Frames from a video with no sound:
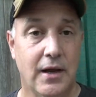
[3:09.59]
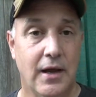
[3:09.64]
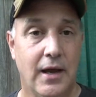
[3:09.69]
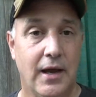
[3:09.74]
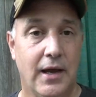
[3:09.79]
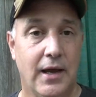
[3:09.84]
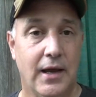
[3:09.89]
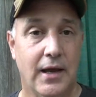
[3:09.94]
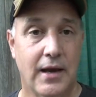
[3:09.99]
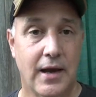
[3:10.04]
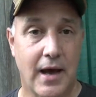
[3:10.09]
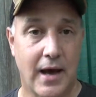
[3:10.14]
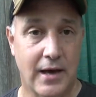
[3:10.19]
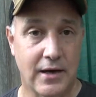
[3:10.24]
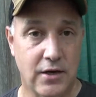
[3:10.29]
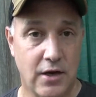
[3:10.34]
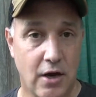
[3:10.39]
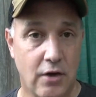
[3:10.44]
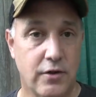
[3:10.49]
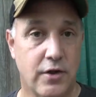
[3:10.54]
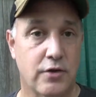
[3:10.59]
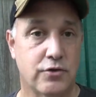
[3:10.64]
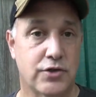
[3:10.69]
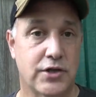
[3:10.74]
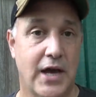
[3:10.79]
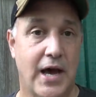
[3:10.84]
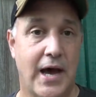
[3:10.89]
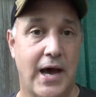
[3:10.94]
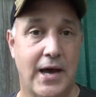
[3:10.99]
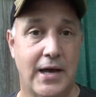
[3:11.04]
And I know those
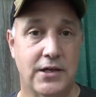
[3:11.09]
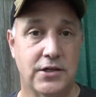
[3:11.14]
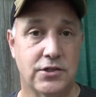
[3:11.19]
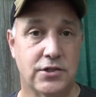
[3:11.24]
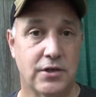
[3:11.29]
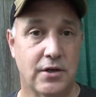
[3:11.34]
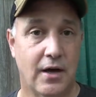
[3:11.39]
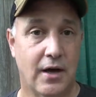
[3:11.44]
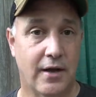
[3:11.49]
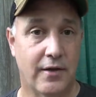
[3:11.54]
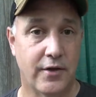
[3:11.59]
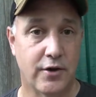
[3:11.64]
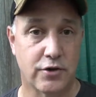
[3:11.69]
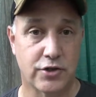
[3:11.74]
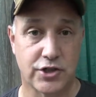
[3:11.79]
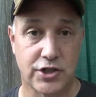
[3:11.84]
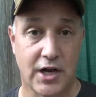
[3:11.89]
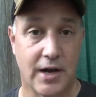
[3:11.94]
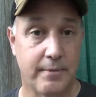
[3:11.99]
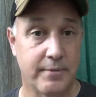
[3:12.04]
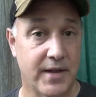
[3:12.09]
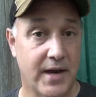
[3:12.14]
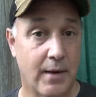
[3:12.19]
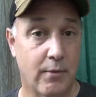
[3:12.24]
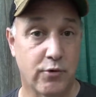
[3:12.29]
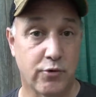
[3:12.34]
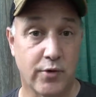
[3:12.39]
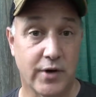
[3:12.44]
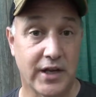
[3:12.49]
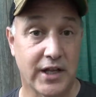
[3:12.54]
guys, there's some that I
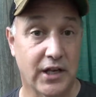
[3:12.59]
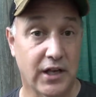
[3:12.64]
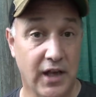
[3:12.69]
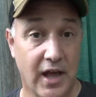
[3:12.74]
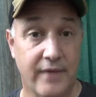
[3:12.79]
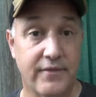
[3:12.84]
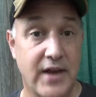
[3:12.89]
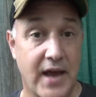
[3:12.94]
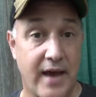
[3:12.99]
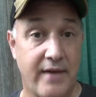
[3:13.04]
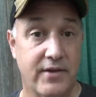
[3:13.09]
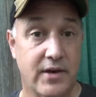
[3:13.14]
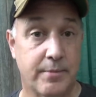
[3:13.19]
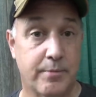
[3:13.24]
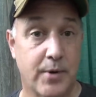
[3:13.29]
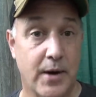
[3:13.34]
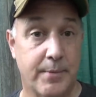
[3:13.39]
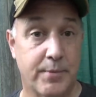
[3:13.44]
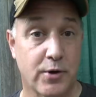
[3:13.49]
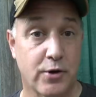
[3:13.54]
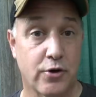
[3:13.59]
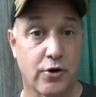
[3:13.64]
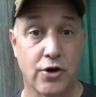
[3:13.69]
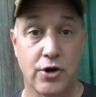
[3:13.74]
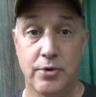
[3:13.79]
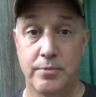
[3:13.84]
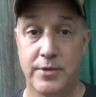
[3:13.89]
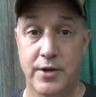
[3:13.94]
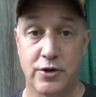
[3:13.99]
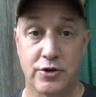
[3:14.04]
would really love to have in a prepper
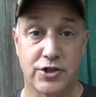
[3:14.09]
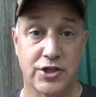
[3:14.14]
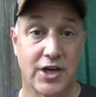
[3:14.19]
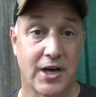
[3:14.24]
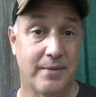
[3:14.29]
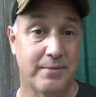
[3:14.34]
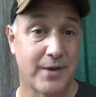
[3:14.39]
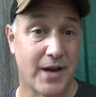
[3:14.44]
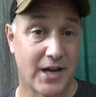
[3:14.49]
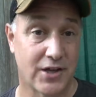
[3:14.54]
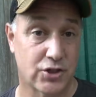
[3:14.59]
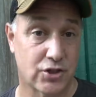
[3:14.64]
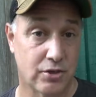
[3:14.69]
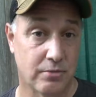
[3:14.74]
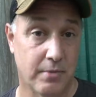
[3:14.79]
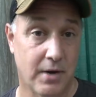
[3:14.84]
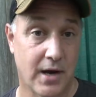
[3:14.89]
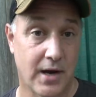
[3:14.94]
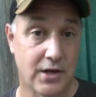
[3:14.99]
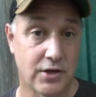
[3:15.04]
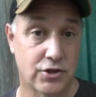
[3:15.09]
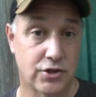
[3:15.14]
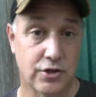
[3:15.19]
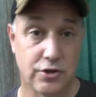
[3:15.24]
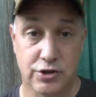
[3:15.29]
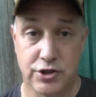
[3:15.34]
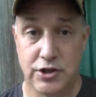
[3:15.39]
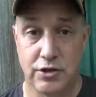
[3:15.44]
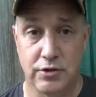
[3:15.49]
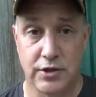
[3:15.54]
group, there's some not so much.
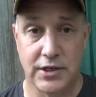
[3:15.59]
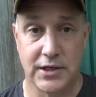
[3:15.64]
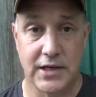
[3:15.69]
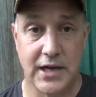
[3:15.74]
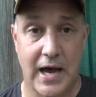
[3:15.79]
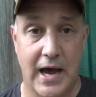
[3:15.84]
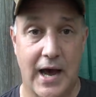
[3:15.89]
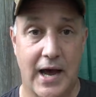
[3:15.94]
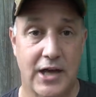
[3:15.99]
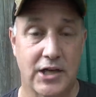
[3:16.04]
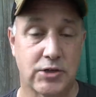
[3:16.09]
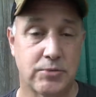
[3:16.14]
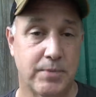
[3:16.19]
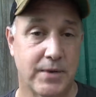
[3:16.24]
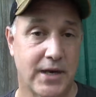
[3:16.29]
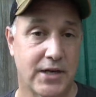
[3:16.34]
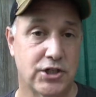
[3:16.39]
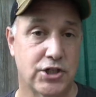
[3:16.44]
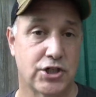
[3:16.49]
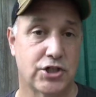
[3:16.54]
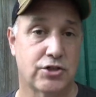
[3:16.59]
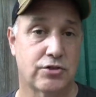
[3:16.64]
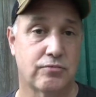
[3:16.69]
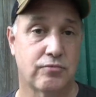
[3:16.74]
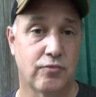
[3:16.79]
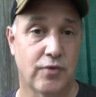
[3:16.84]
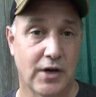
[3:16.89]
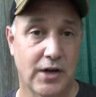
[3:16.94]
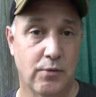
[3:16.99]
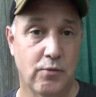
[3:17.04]
They're still good guys, but I just
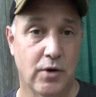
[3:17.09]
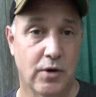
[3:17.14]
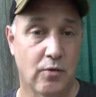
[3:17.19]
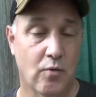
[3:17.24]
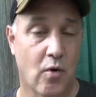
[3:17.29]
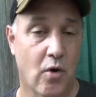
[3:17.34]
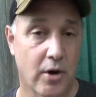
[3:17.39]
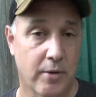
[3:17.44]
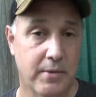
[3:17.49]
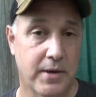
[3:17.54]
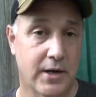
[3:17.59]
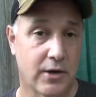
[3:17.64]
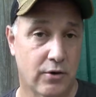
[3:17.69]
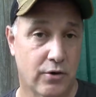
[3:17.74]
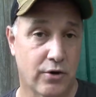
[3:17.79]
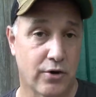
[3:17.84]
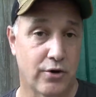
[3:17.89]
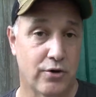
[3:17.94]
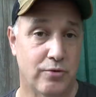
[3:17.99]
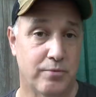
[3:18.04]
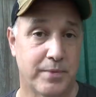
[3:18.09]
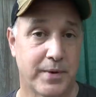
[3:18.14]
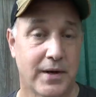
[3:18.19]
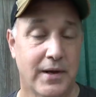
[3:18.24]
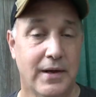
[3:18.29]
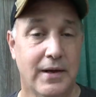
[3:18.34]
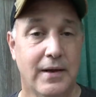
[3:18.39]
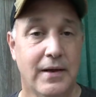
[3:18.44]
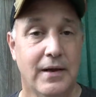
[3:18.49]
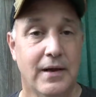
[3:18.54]
really wouldn't want them in a group.
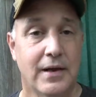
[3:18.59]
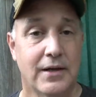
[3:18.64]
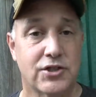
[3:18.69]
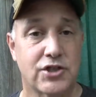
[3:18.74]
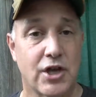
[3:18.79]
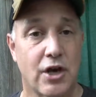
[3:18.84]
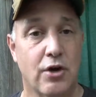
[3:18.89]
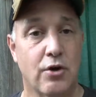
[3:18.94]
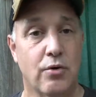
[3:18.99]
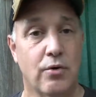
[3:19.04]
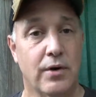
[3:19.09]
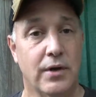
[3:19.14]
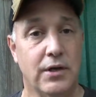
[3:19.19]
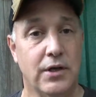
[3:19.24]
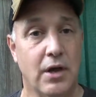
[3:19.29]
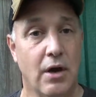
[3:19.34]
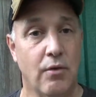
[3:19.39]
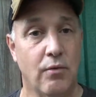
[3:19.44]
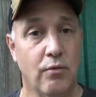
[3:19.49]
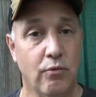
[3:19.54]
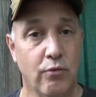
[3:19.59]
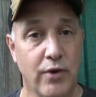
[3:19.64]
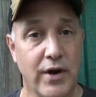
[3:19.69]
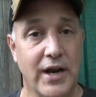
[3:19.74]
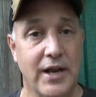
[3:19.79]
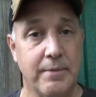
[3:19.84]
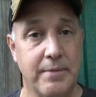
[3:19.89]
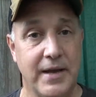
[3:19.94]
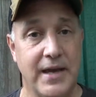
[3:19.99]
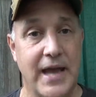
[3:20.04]
So,
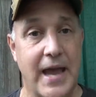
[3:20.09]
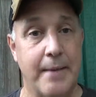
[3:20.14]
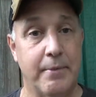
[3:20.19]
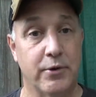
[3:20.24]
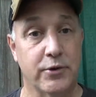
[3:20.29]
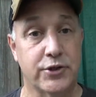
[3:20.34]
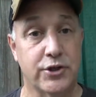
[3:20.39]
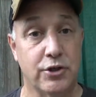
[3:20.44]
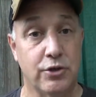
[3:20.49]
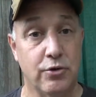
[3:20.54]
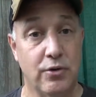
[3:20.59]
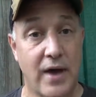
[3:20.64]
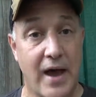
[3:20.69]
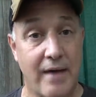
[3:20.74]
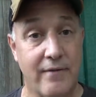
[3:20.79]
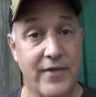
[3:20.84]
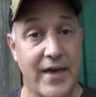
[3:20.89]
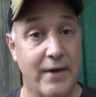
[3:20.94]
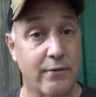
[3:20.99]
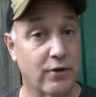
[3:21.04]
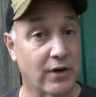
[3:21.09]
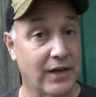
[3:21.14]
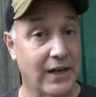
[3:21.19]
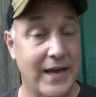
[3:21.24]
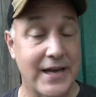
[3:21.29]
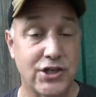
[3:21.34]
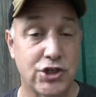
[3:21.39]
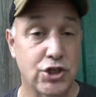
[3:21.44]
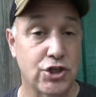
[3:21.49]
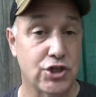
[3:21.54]
really being able to have that
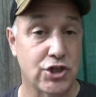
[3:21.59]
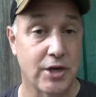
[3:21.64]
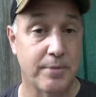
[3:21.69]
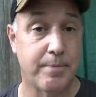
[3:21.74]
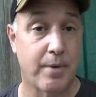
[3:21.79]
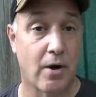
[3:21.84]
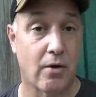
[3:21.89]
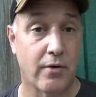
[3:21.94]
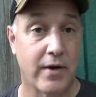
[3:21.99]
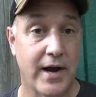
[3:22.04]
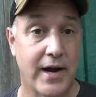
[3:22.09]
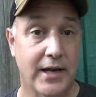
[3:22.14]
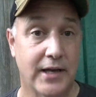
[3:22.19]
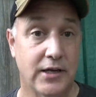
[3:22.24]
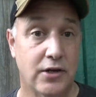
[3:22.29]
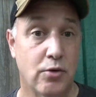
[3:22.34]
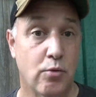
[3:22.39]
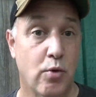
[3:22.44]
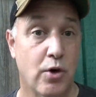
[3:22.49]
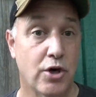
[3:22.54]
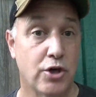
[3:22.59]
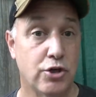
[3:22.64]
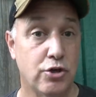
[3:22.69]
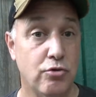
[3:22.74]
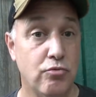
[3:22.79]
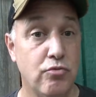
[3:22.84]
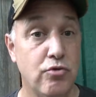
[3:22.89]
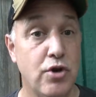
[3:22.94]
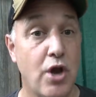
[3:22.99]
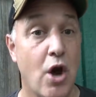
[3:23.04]
relationship already to where
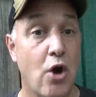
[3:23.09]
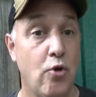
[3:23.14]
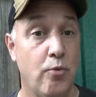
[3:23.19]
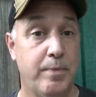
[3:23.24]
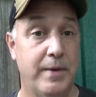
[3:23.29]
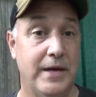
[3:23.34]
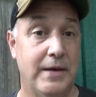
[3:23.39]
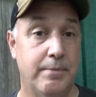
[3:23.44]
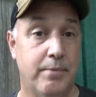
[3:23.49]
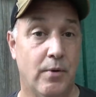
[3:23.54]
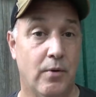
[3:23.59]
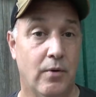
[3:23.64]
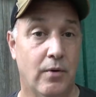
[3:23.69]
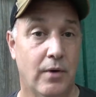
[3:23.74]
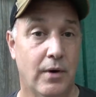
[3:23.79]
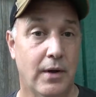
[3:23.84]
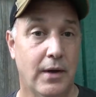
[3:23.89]
you know people.